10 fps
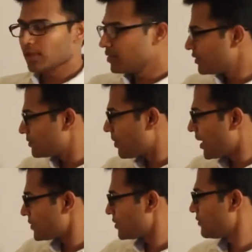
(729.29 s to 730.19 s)
This
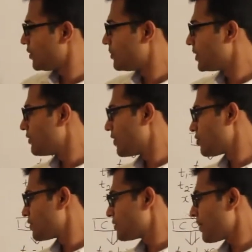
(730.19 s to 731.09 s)
parse tree will be
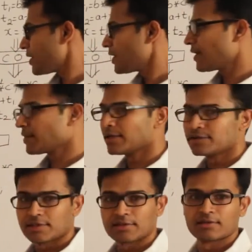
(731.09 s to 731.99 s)
given to semantic
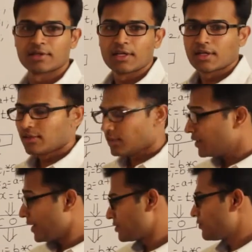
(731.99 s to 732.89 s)
analyzer,
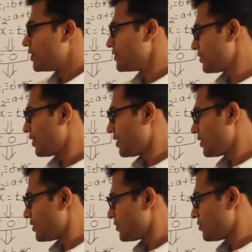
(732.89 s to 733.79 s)
the next phase,
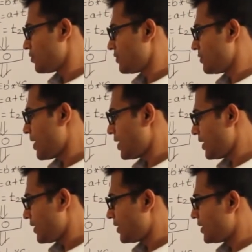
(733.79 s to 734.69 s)
right? So
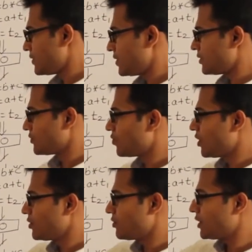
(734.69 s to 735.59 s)
semantic analyzer is
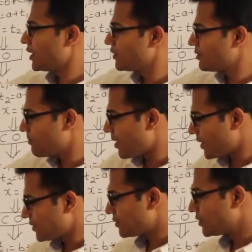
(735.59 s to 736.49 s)
going to take the
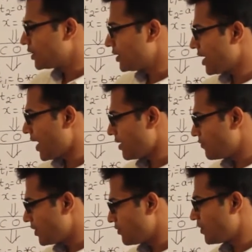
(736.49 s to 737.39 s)
parse tree
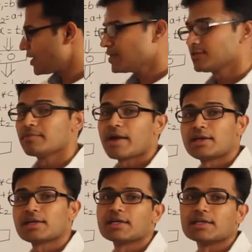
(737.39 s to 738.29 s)
and verify it
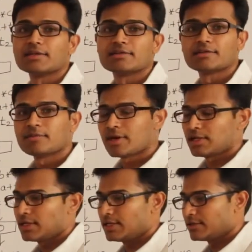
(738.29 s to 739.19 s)

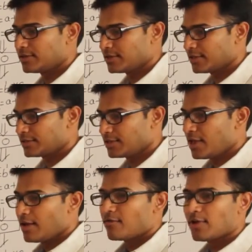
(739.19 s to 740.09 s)
semantically in the sense
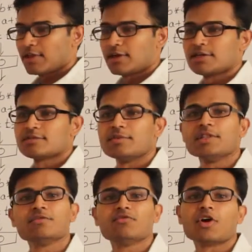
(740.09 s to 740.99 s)
whether it is
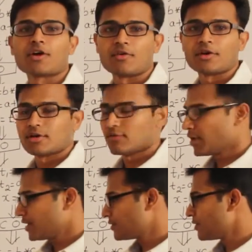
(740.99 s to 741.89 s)
meaningful or not.
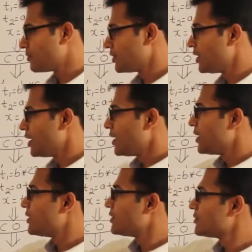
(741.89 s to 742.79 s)
For example,
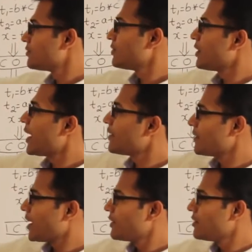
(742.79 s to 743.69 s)
it is
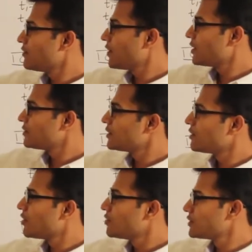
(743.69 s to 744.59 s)
identifier is
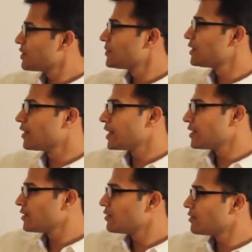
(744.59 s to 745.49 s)
equal to something,
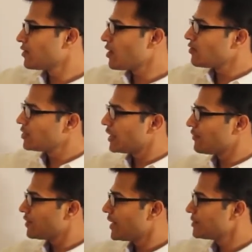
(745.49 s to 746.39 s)
right? Now
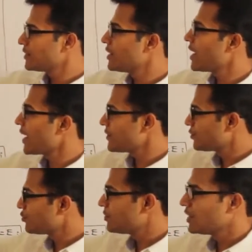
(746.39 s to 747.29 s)
left hand side
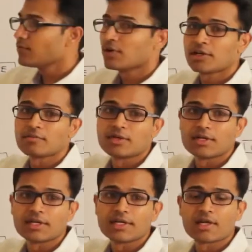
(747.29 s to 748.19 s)
has to be a
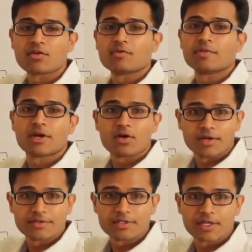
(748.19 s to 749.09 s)
variable, it cannot be a
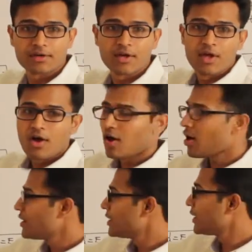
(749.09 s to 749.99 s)
constant,
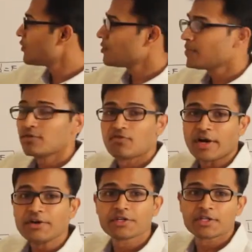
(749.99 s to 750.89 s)
or it cannot be a
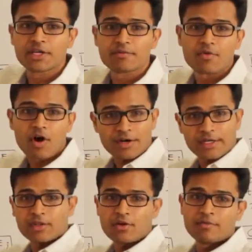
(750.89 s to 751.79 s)
function name, or
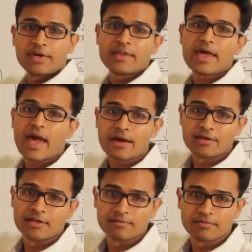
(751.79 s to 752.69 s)
it cannot be an array
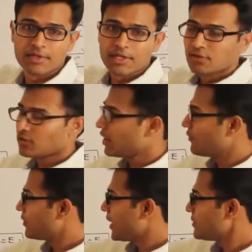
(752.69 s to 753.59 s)
name. So
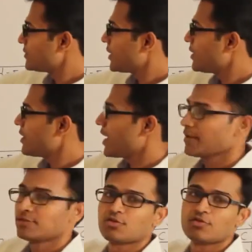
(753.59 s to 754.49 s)
left hand side
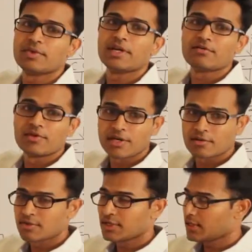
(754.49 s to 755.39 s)
has to be a
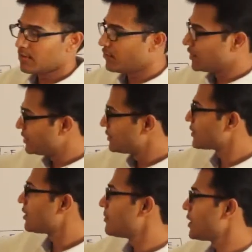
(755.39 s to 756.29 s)
variable which is
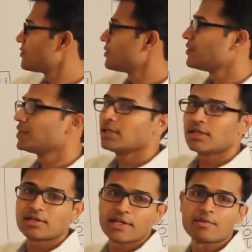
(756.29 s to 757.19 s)
compatible with
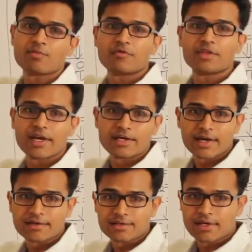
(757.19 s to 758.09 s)
the type of the right
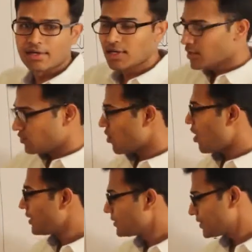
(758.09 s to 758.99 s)
hand side. So
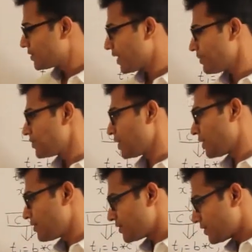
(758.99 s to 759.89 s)
all such type
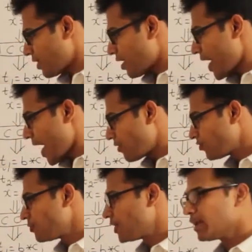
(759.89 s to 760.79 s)
checkings
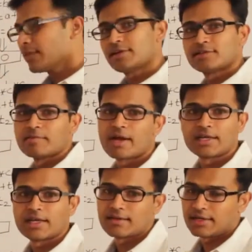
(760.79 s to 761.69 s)
have to be done at
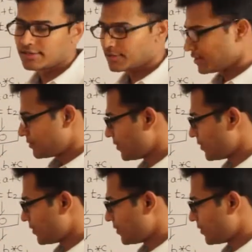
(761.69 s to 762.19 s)
semantic analyzer.